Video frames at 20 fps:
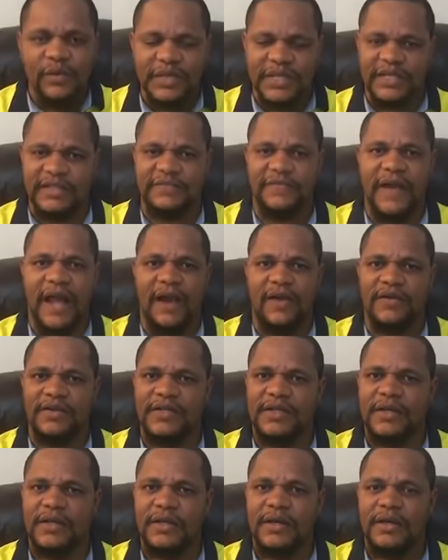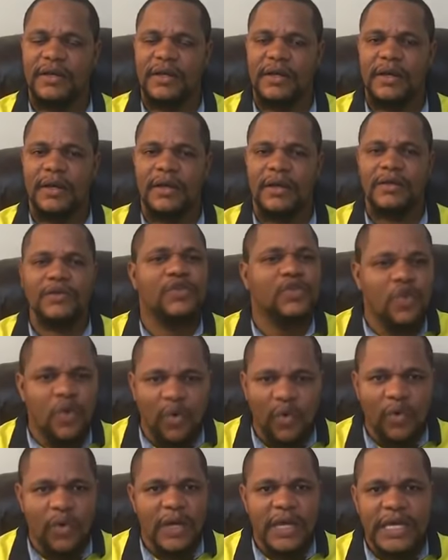with this virus.
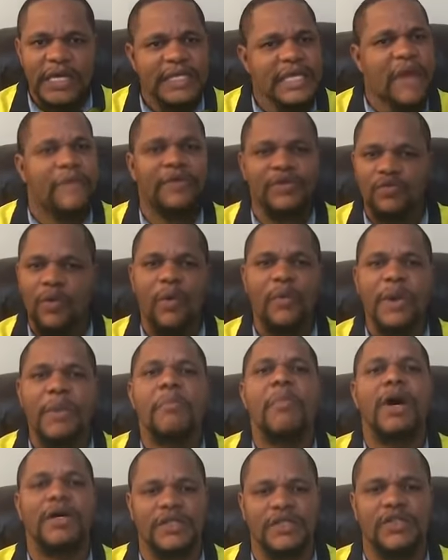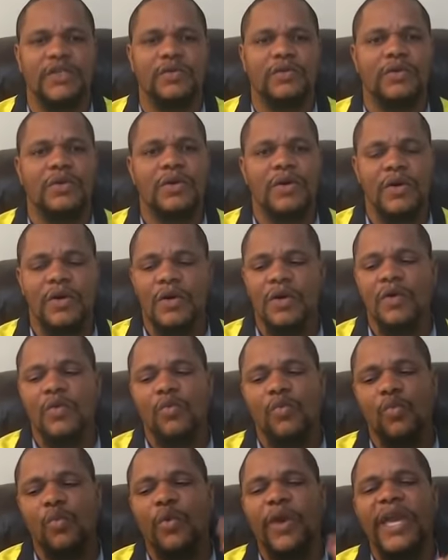So, here is what we must do.
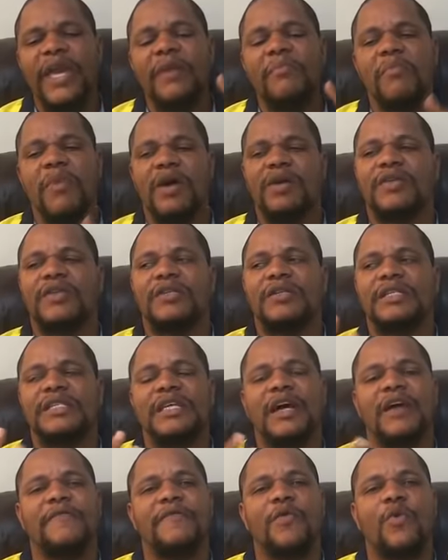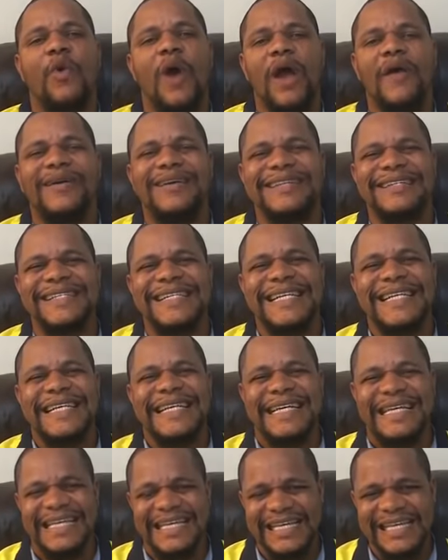We must
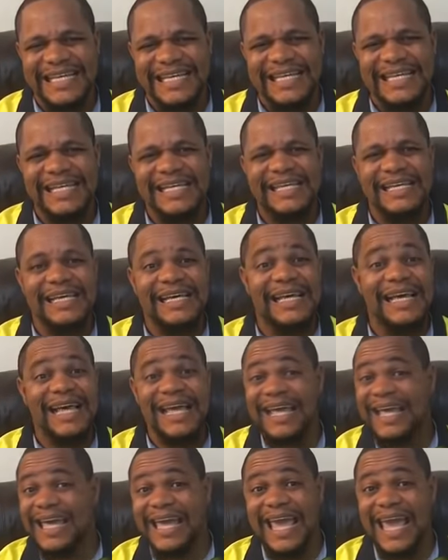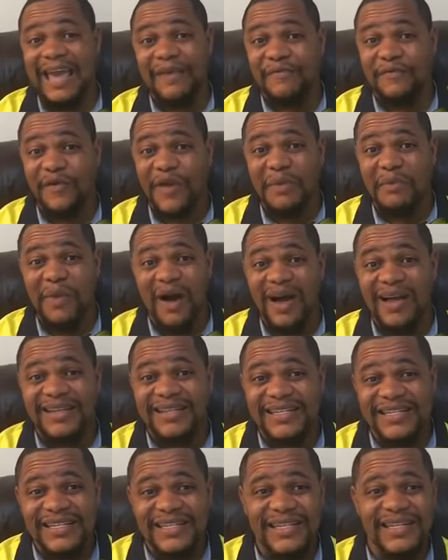self-quarantine if we
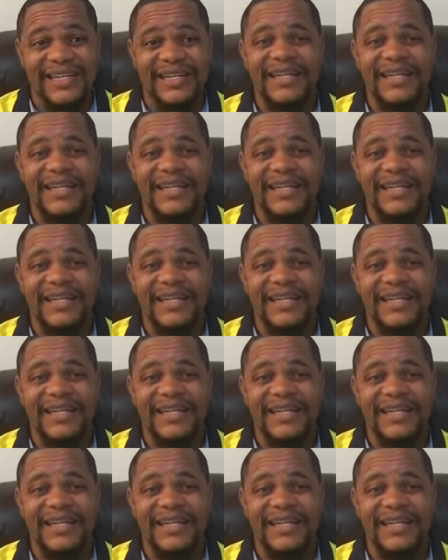must.